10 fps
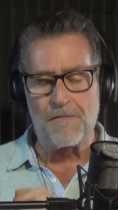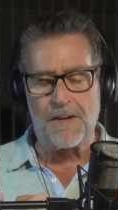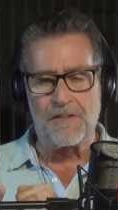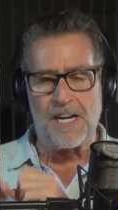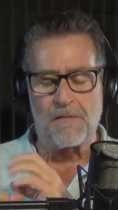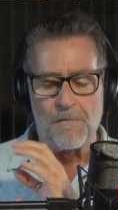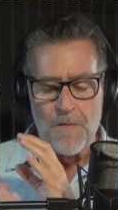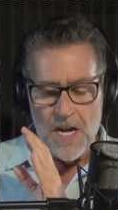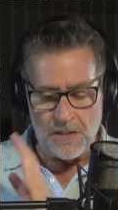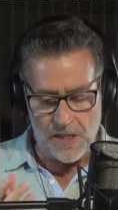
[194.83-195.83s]
and 15th. Yep.
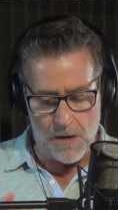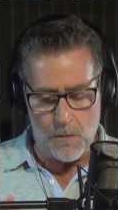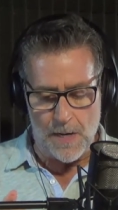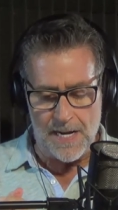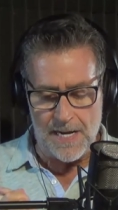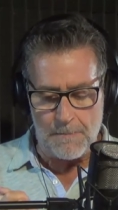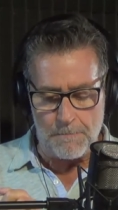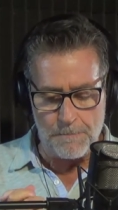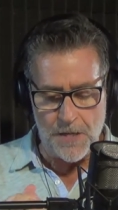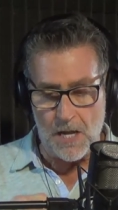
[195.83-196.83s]

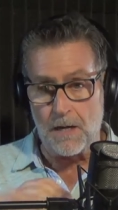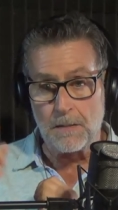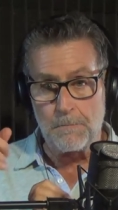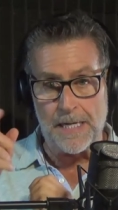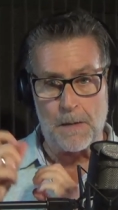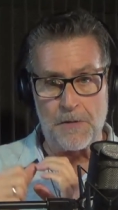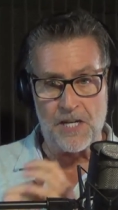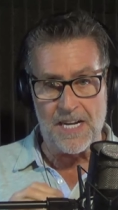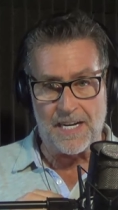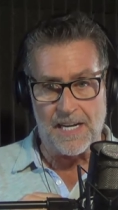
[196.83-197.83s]
So pick up your
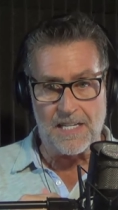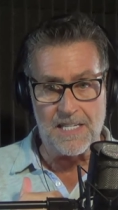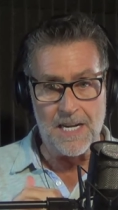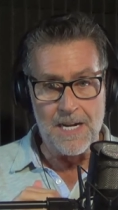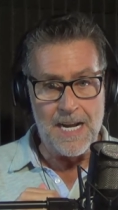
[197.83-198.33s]
tickets.